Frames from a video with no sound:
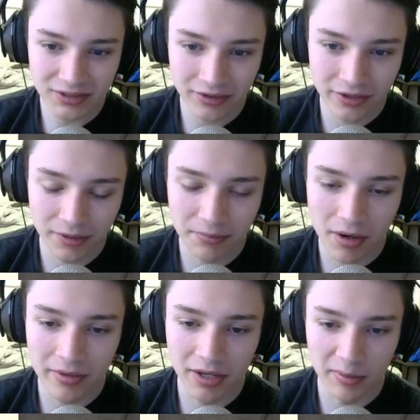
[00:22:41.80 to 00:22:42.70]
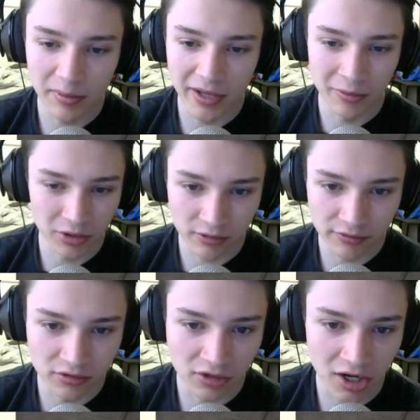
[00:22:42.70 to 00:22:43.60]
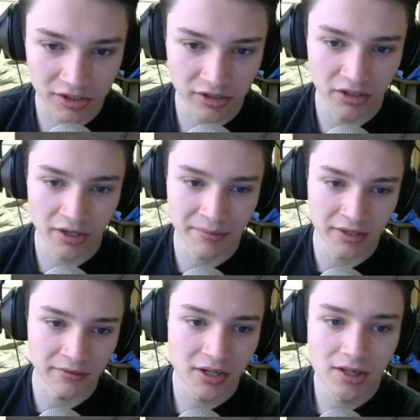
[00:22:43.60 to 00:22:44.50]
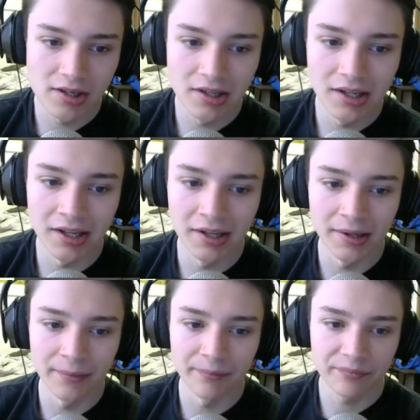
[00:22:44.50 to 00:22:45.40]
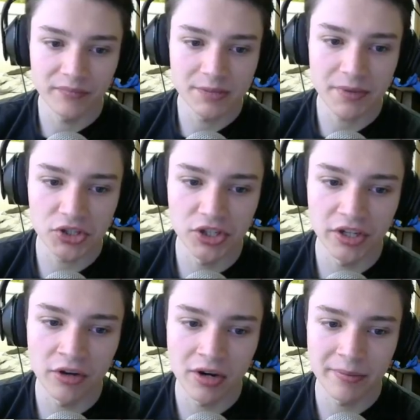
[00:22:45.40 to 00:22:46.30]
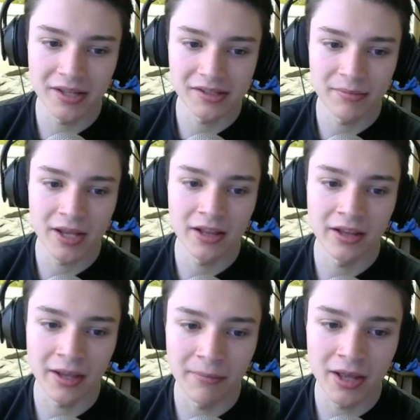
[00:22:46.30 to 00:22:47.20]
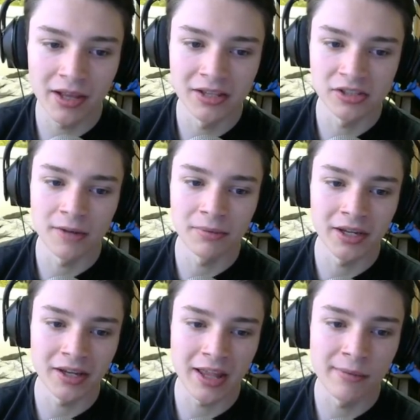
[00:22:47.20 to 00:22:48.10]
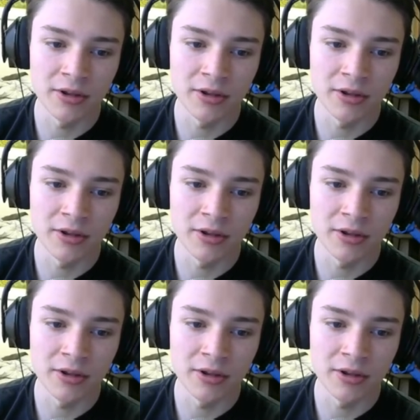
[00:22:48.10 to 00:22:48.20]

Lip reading: They're probably going to be playing with their full roster. I mean, especially going up against Mela. Like, Mela has not played a game all